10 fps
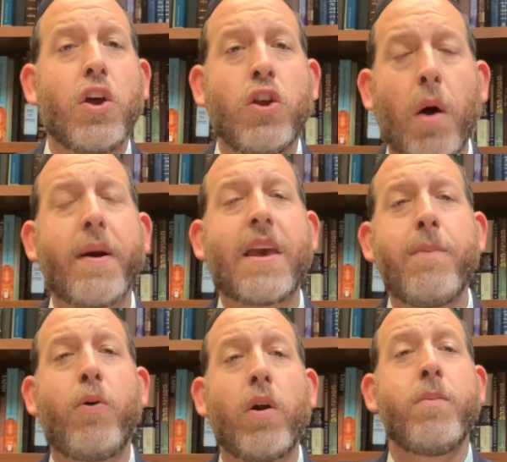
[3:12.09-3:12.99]
Yom
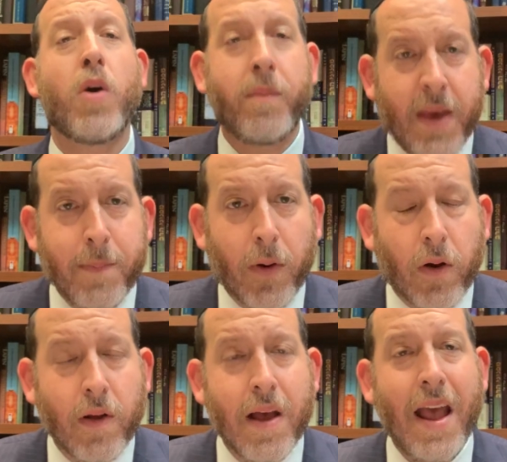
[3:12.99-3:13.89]

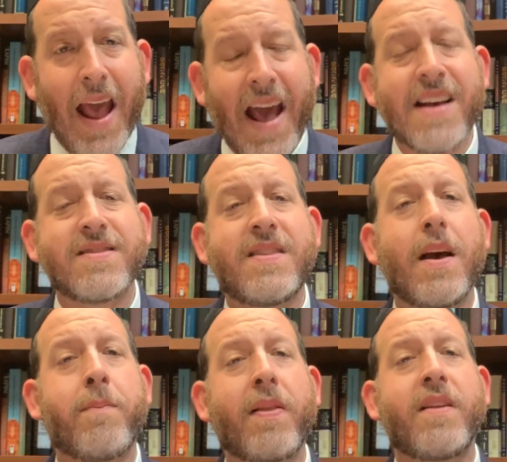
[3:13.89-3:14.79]
Kippur has the
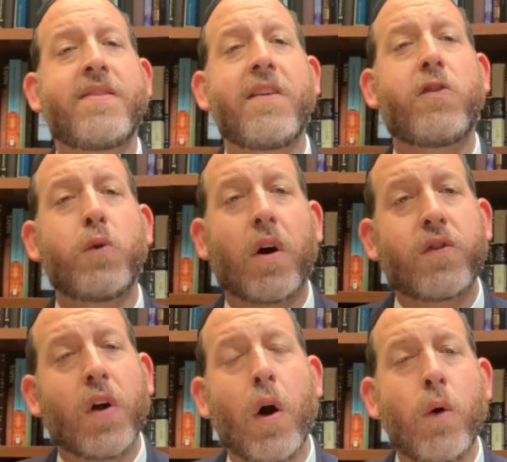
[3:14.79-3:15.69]
ability to
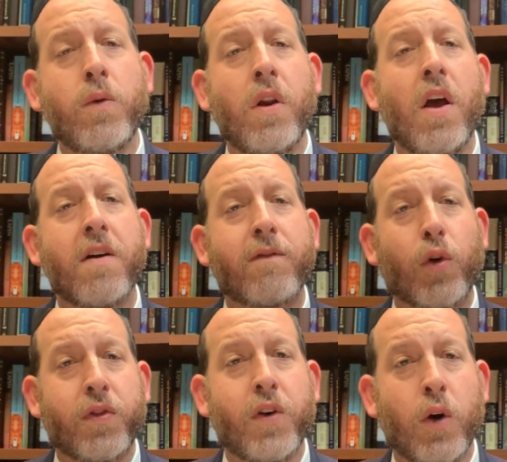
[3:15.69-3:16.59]
atone
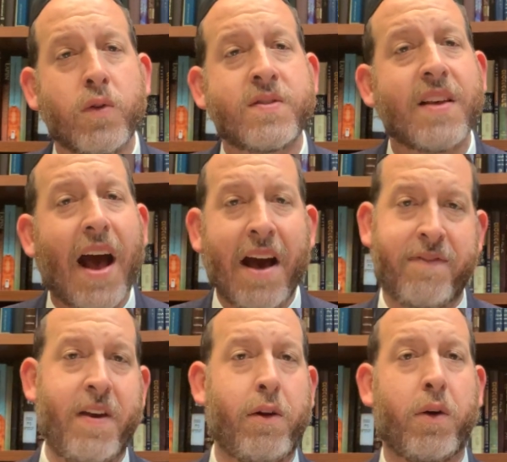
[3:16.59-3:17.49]
for those
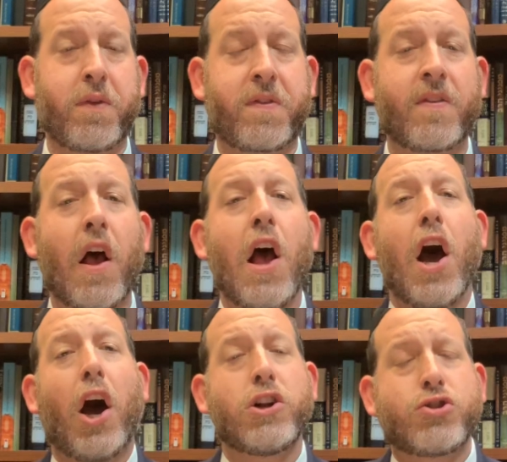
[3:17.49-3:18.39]
averos.
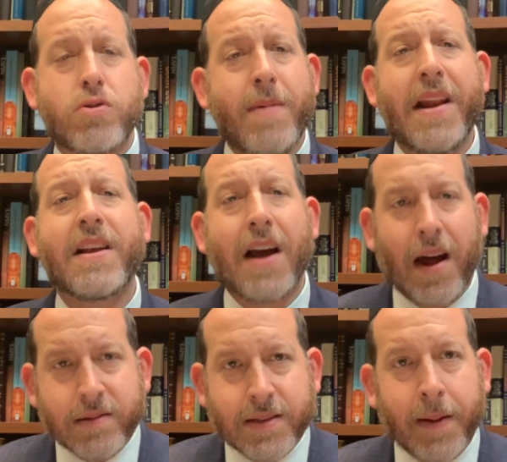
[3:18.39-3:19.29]
A dramatic
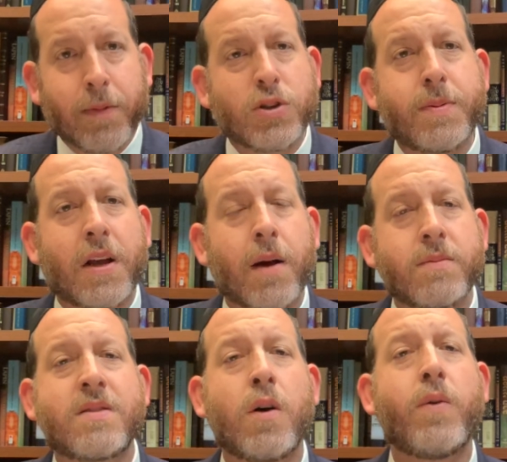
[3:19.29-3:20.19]
concept which
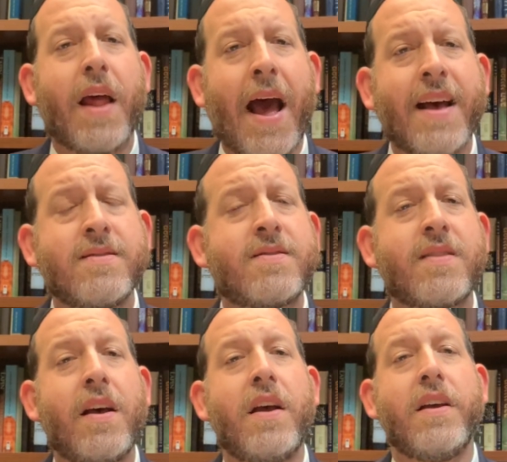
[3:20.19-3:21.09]
becomes known
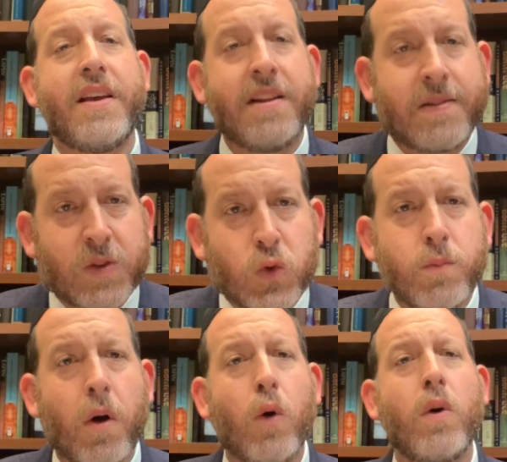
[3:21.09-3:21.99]
as
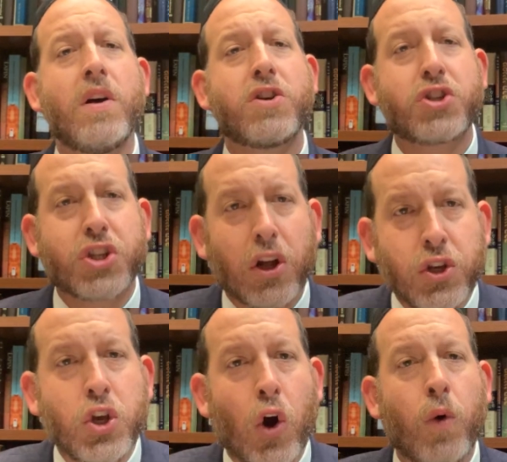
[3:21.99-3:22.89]
Itzumo Shel
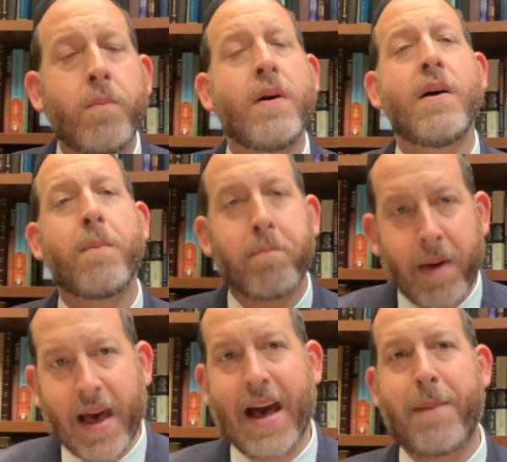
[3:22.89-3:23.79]
Yom
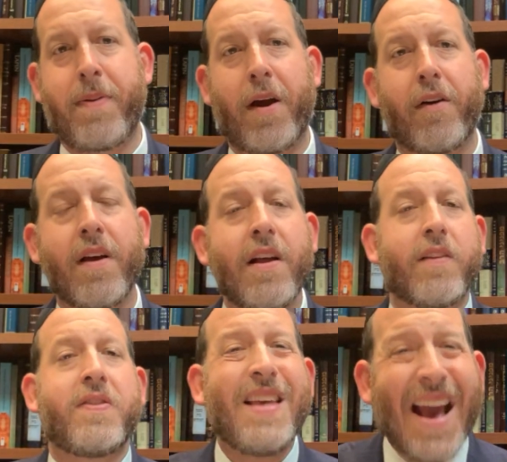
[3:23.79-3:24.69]
Mechaper.
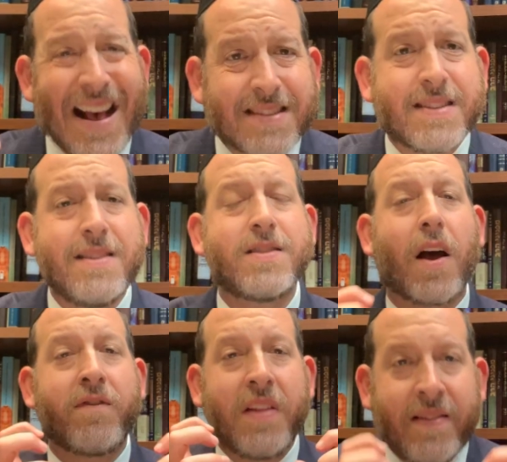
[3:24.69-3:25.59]
The essence
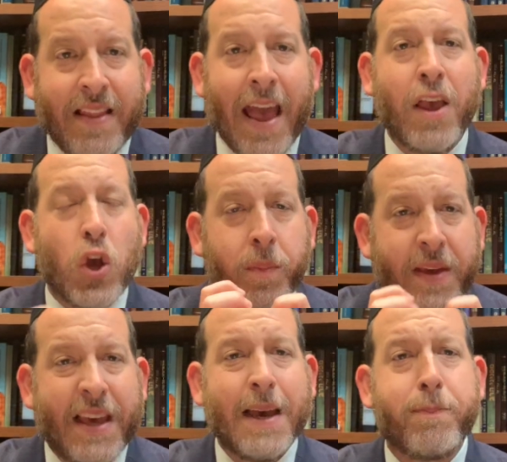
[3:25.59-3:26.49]
of the day, Yom
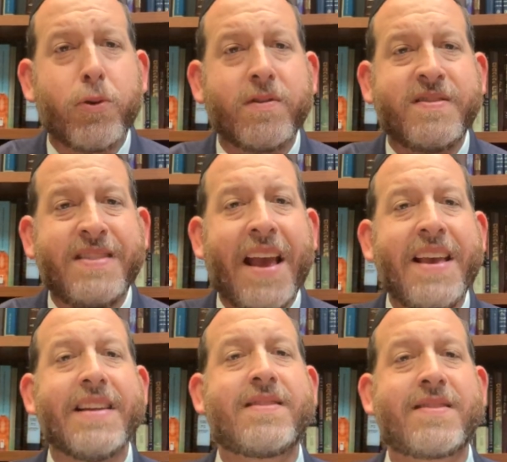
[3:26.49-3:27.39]
Kippur
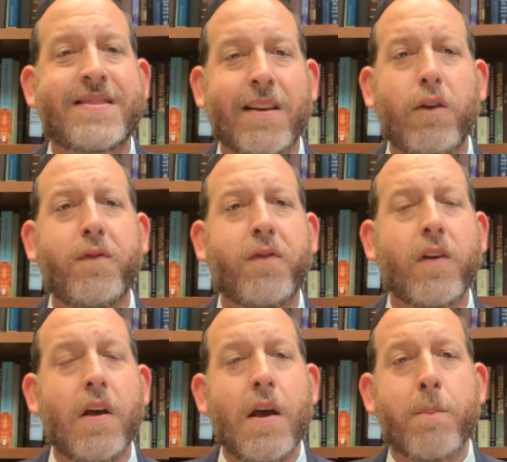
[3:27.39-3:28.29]
day itself,
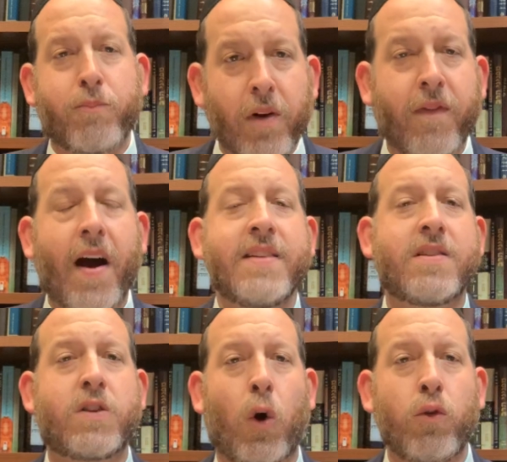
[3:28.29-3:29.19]
provides
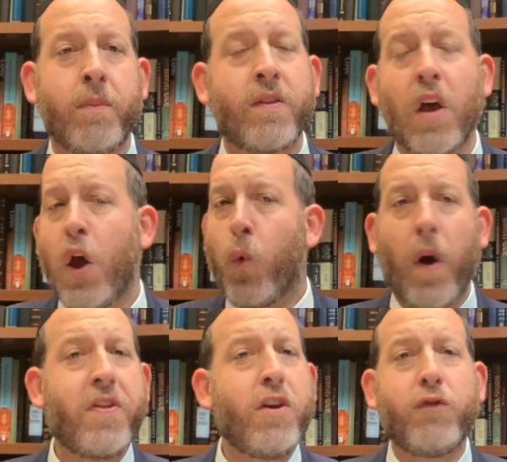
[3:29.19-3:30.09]
atonement.
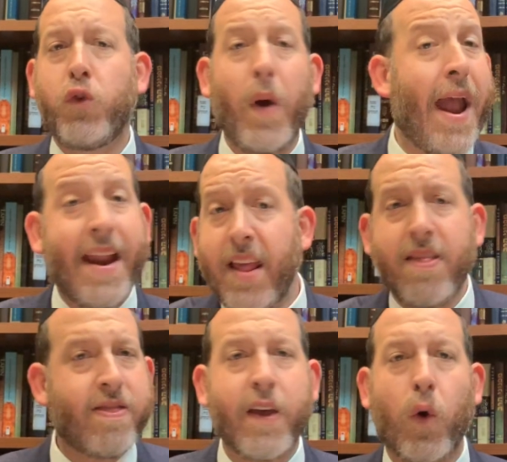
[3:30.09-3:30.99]
Whether you do
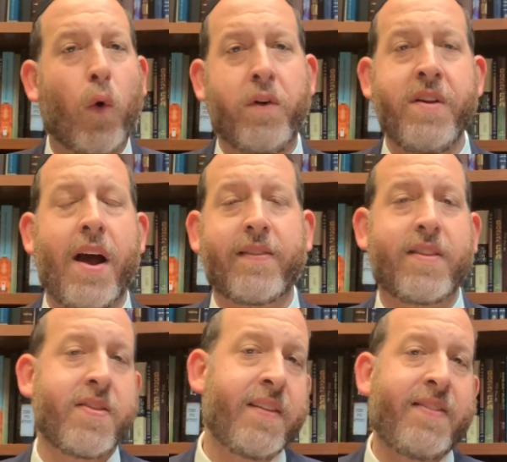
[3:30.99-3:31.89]
anything or not,
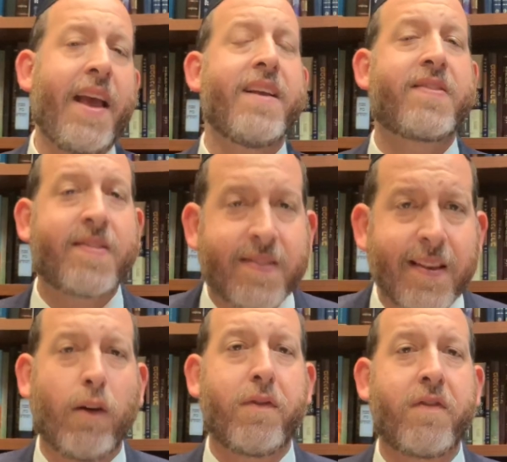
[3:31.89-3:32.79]
the day
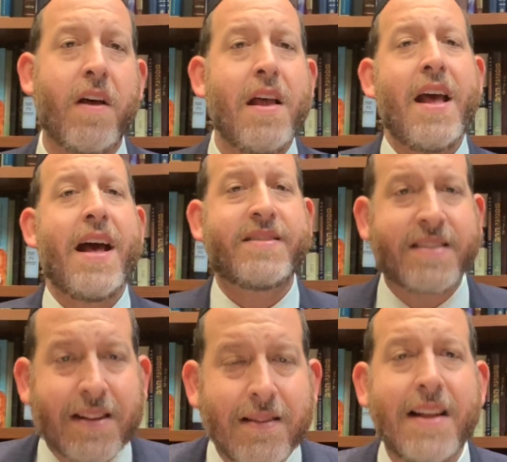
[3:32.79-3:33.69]
itself has a
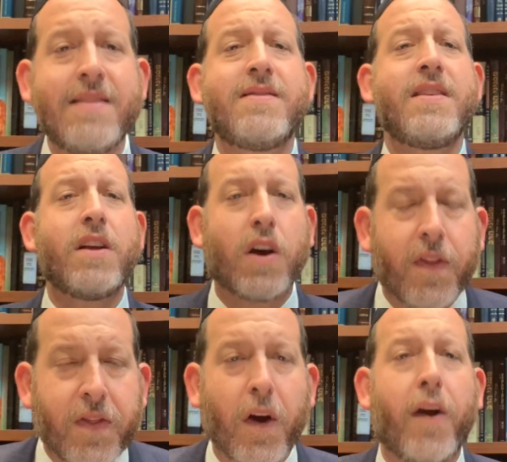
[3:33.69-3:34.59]
cleansing,
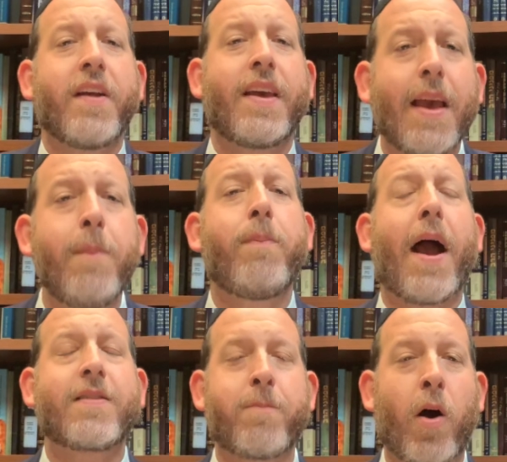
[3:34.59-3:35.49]
cathartic
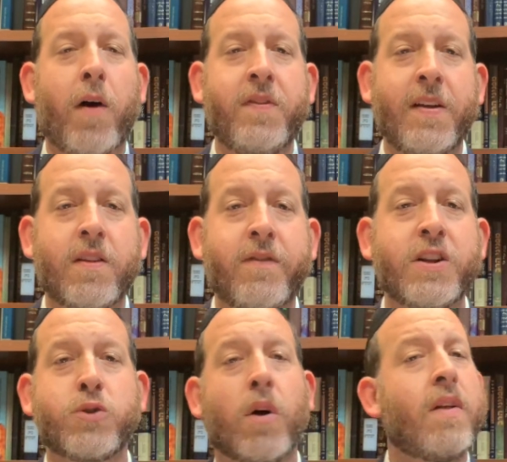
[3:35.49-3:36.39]
impact upon the
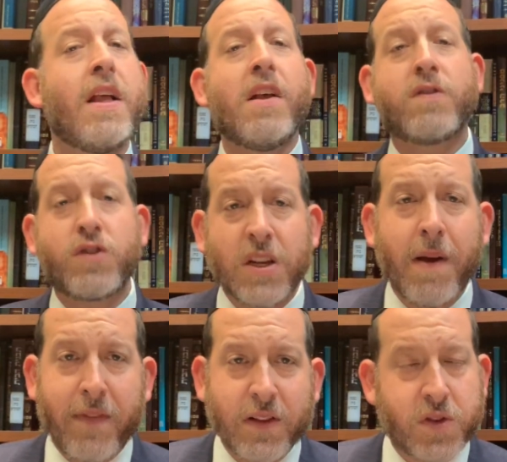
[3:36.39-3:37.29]
individual. So just,
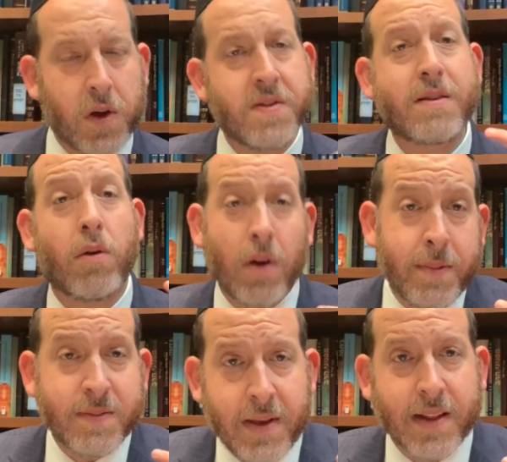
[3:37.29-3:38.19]
my friends, to understand what
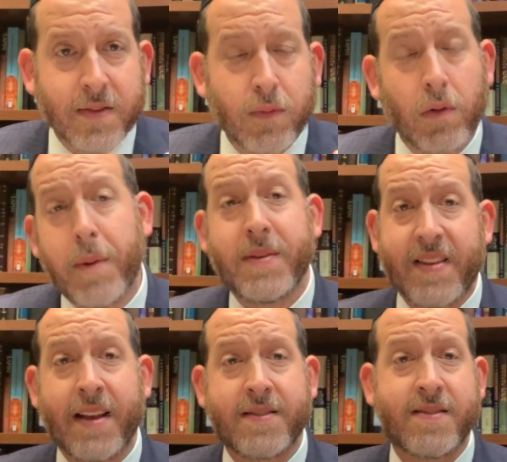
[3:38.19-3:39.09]
Rebbe means. What Rebbe
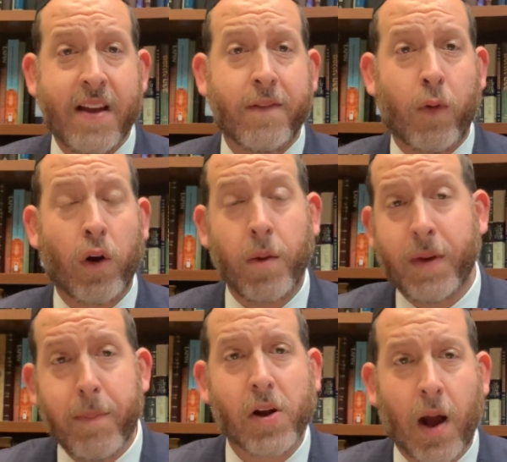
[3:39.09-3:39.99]
says is, therefore, Yom
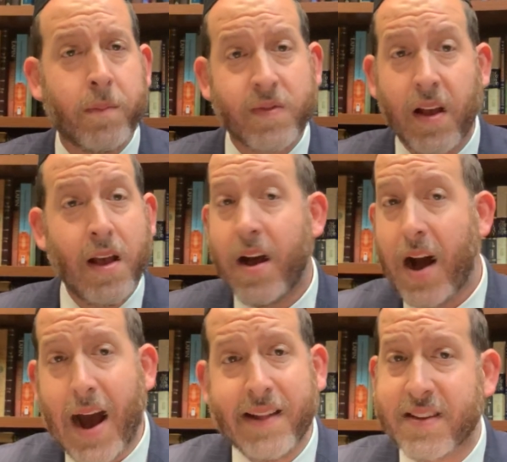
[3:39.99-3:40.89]
Kippur comes,
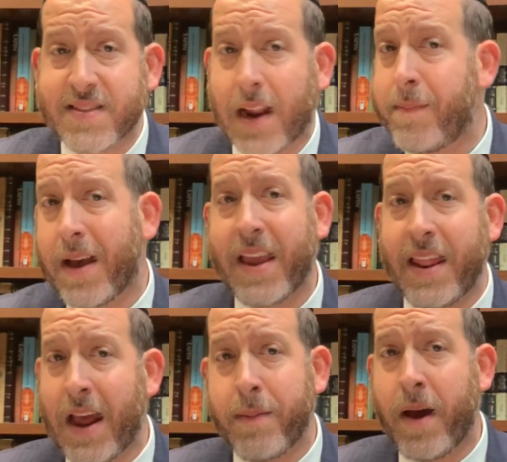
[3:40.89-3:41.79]
I decide I'm not
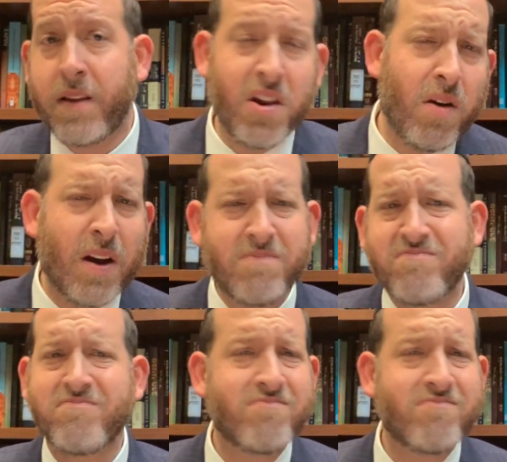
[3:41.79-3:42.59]
getting out of bed. You know what?